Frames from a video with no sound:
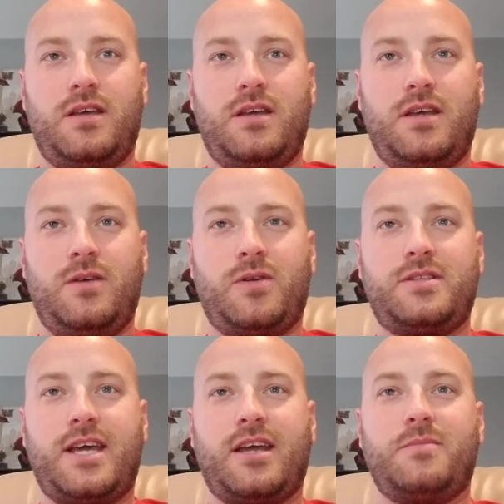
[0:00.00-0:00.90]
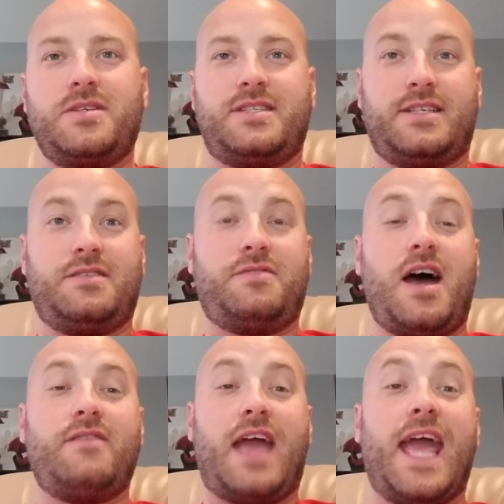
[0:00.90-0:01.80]
It would have taken him to
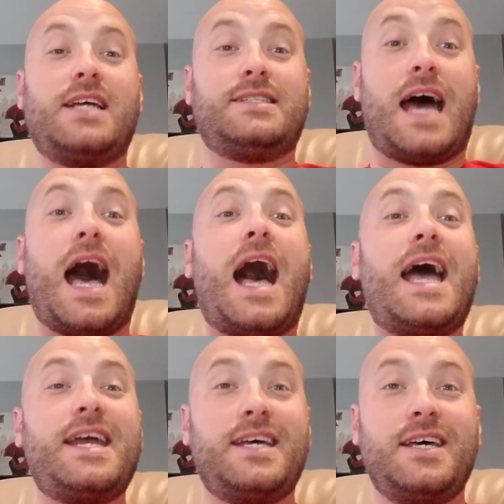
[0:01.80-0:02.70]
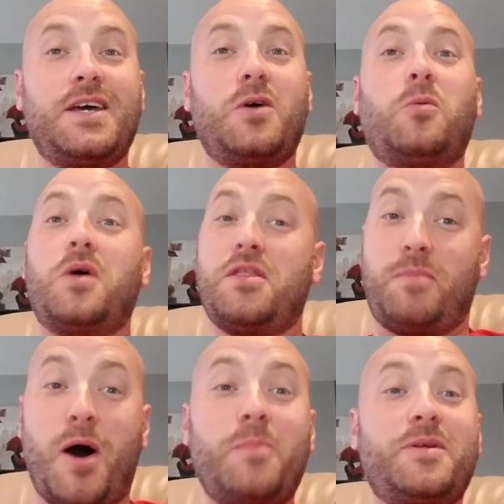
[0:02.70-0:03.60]
6-5 and tied with
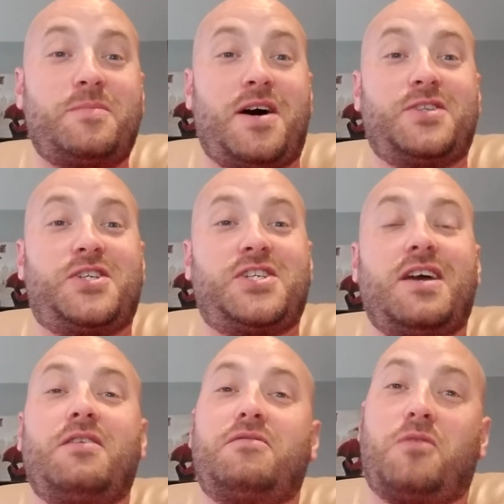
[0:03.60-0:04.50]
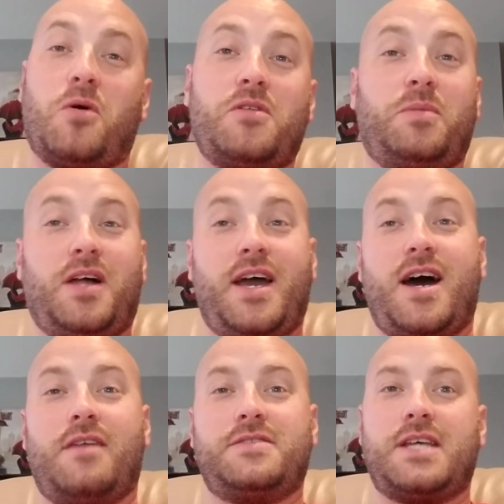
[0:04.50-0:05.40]
Pump and Munch for the
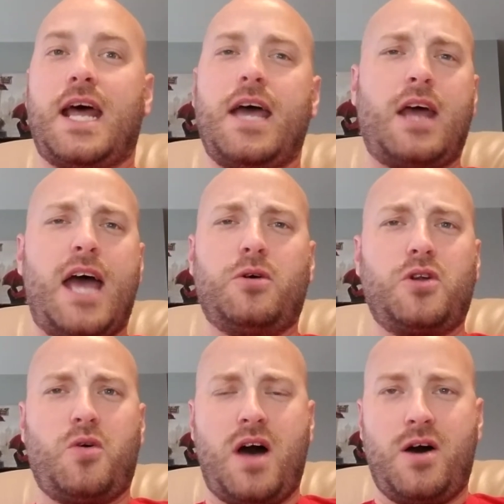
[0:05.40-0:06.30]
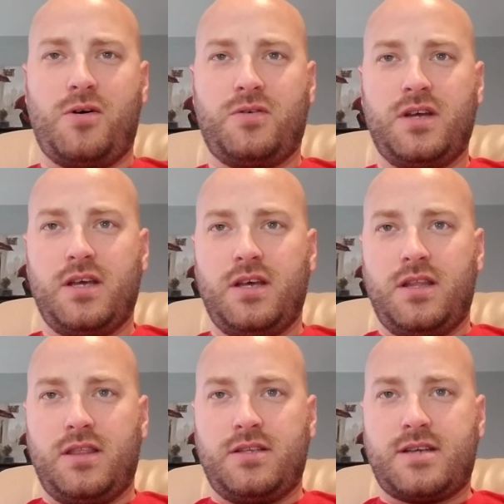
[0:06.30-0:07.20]
playoffs. And I don't know how
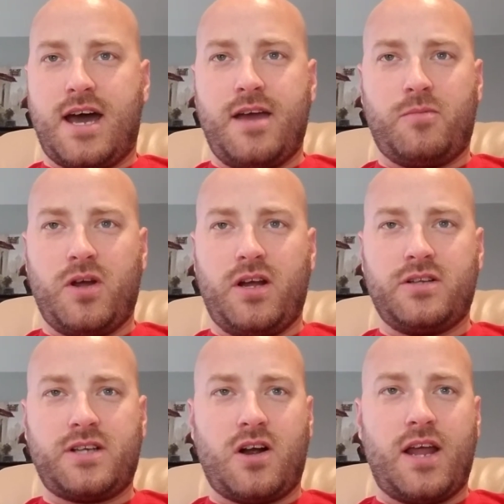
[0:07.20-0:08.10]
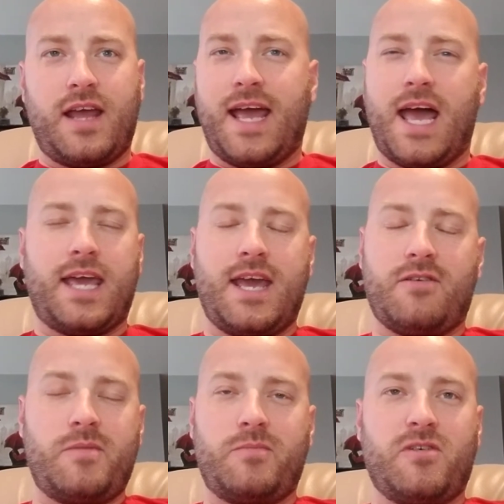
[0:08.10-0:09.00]
the tiebreakers are. I can't
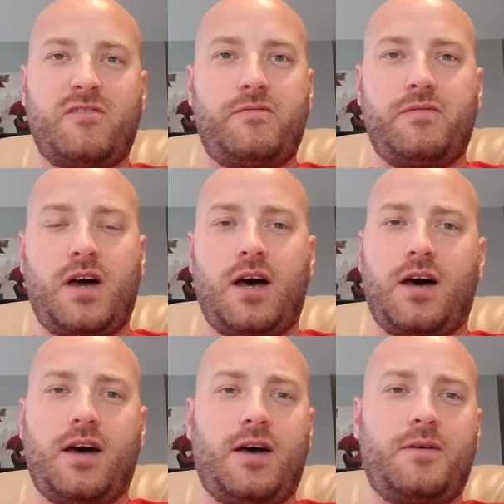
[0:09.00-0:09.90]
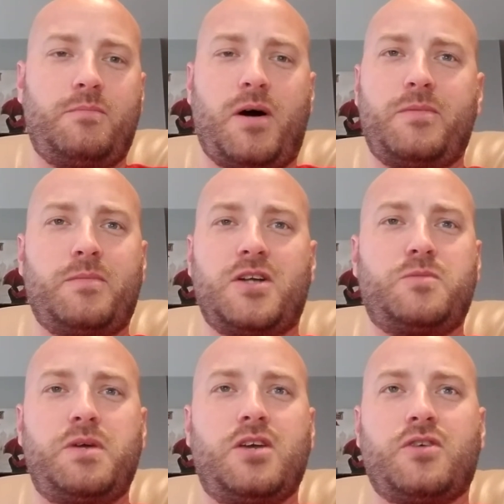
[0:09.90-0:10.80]
remember if Pump and Munch
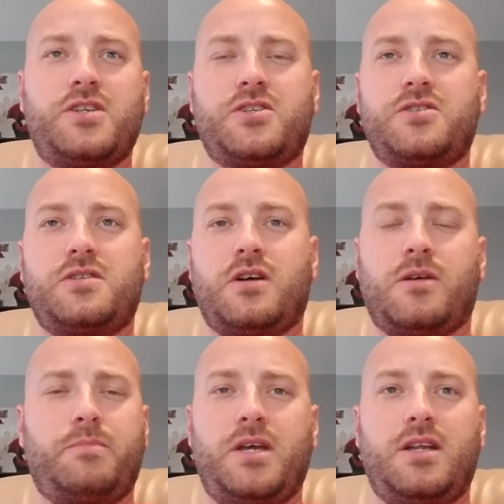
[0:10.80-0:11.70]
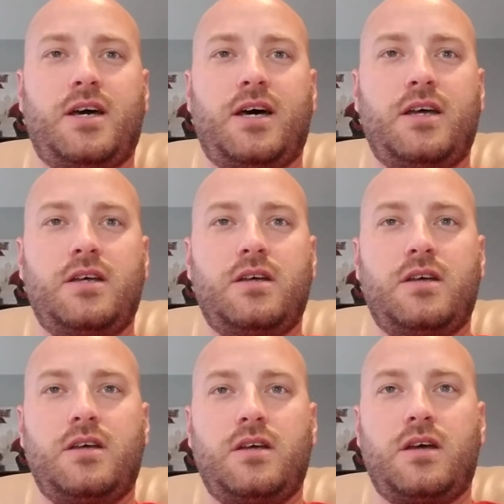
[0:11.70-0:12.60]
beat Greaser or beat
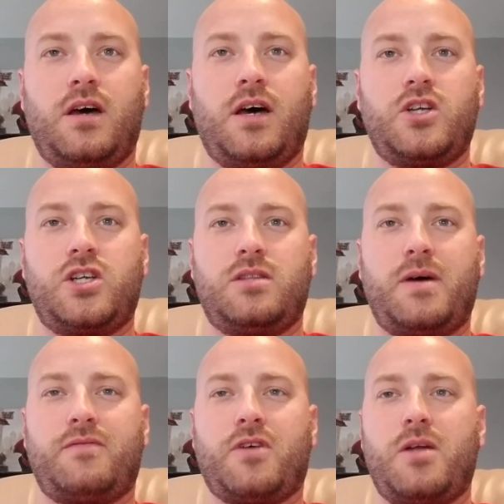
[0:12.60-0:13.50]
Shit the Bed Fred